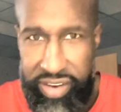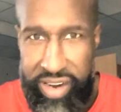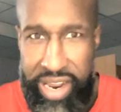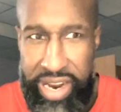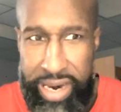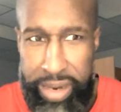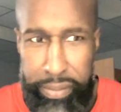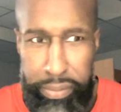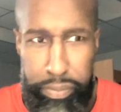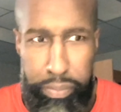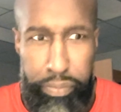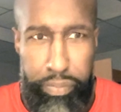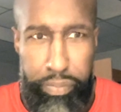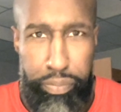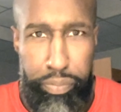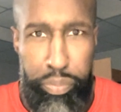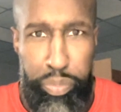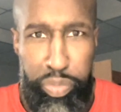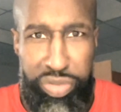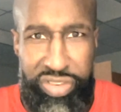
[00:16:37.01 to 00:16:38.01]
that
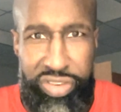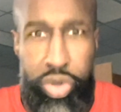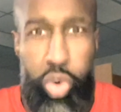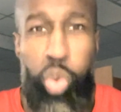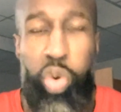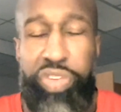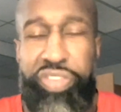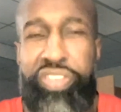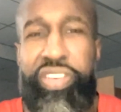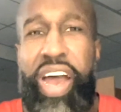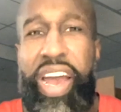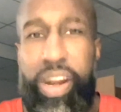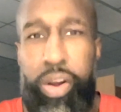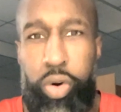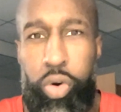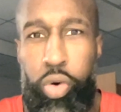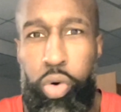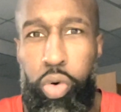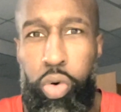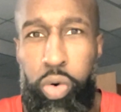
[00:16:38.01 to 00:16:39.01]

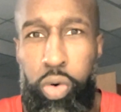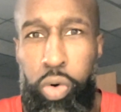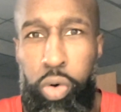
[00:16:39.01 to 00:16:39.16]
suicidal